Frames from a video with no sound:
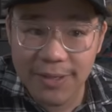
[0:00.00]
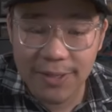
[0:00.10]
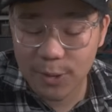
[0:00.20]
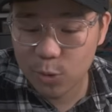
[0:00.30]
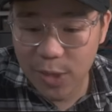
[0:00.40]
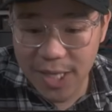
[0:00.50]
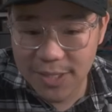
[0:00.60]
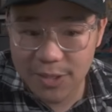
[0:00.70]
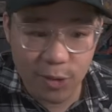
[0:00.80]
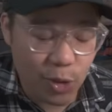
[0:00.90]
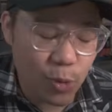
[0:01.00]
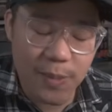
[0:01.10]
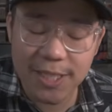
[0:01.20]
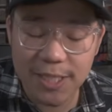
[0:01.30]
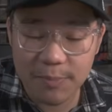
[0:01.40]
They're twins, they're two
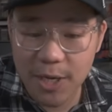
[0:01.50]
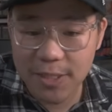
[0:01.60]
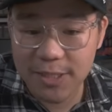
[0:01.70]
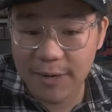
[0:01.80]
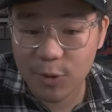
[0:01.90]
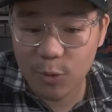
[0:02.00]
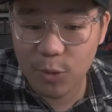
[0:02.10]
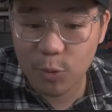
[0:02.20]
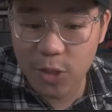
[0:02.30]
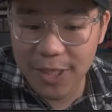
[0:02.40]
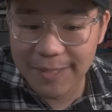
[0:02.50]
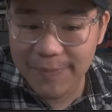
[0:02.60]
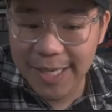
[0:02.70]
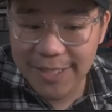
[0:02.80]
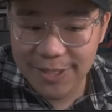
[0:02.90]
peas in a pod, however you want to word it.
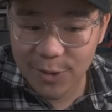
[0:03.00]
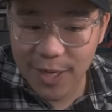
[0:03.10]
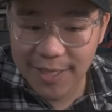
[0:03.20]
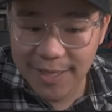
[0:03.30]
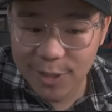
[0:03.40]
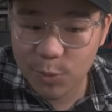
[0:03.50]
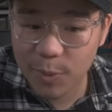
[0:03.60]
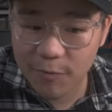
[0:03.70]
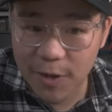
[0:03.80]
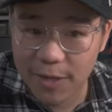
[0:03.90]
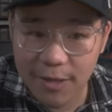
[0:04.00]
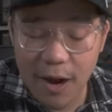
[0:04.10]
So I think this will be fun.